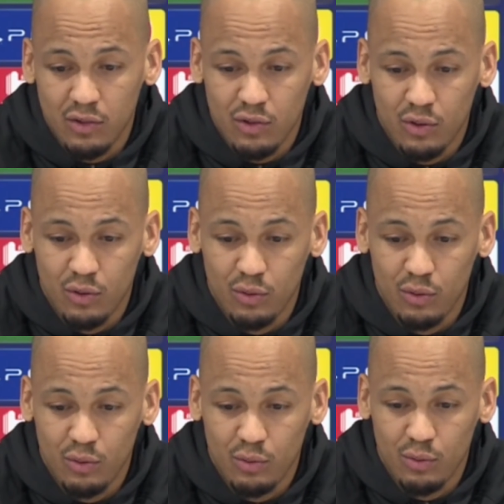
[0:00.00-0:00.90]

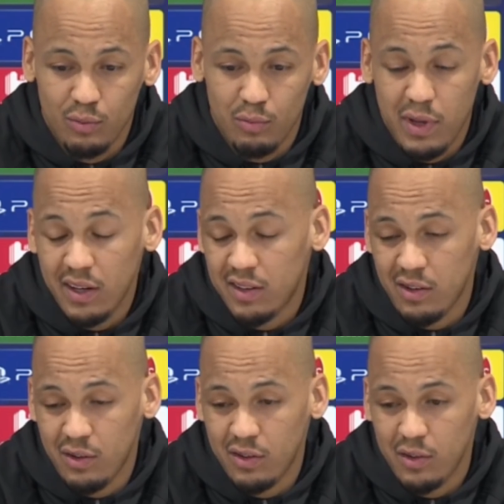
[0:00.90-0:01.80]
so make
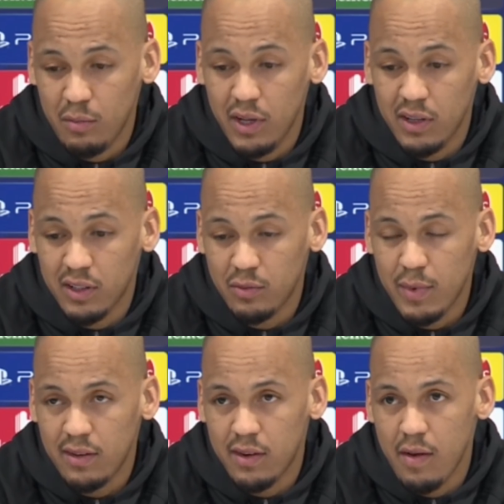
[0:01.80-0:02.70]
us
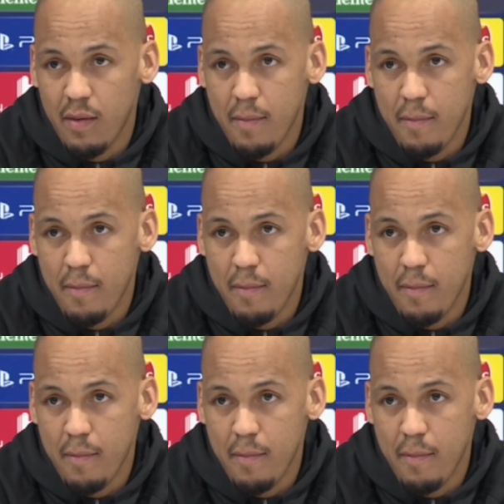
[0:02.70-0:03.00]
better.